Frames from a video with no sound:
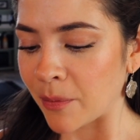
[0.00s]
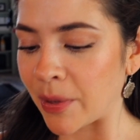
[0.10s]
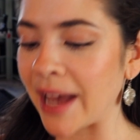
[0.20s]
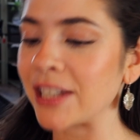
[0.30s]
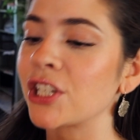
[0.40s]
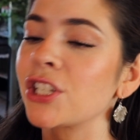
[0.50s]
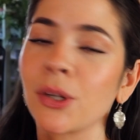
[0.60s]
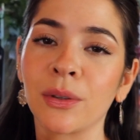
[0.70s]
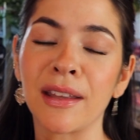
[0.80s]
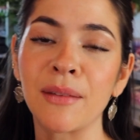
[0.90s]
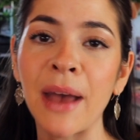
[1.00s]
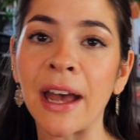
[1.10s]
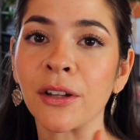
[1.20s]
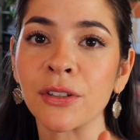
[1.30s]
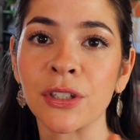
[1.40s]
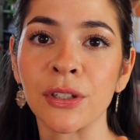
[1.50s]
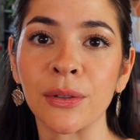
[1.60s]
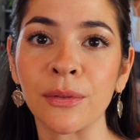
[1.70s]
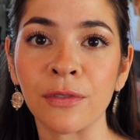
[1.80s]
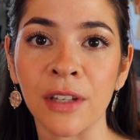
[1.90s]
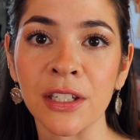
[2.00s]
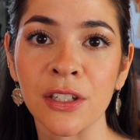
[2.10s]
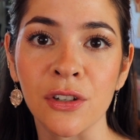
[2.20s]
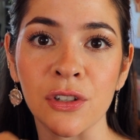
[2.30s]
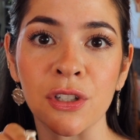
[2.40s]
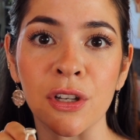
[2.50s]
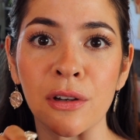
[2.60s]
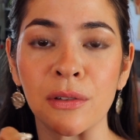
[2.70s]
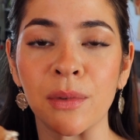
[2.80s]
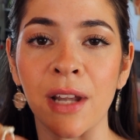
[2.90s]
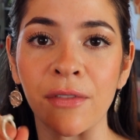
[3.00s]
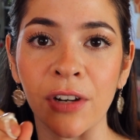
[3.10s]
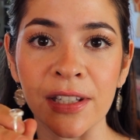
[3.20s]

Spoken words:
But I just showed them how to fix your stone whenever